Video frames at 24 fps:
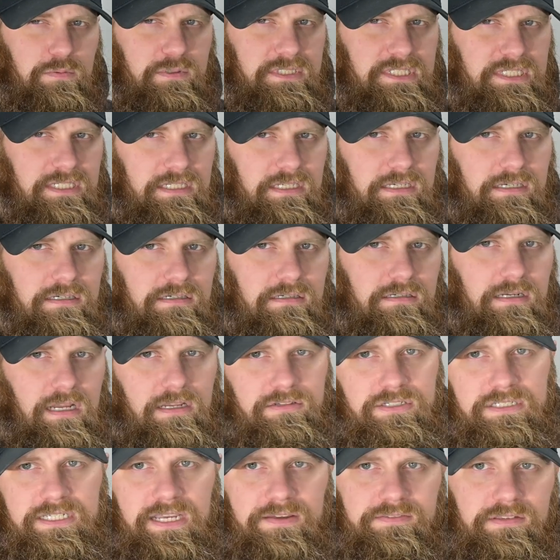what's in here. I'll
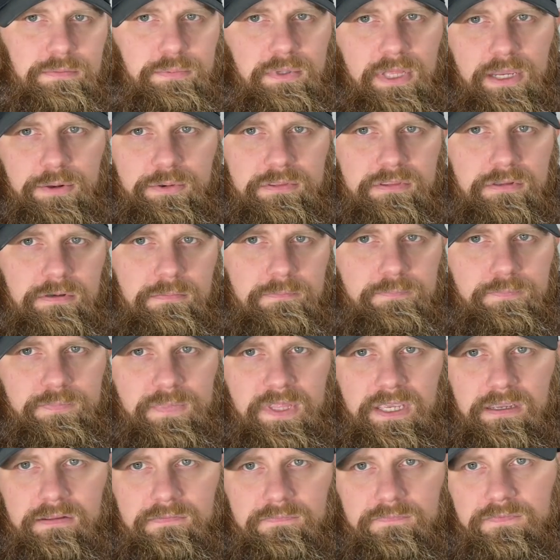just have to play with them
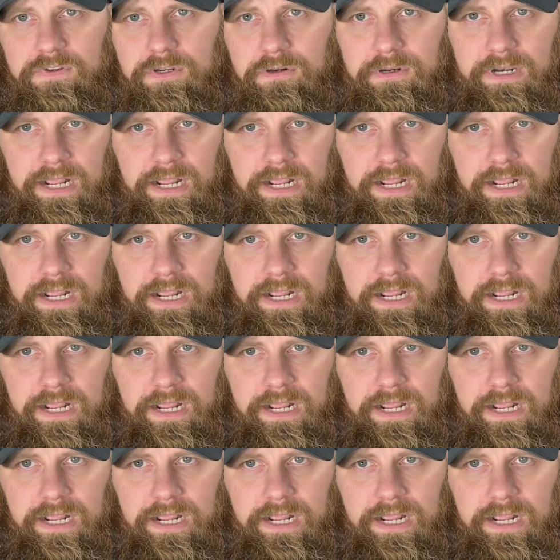and figure it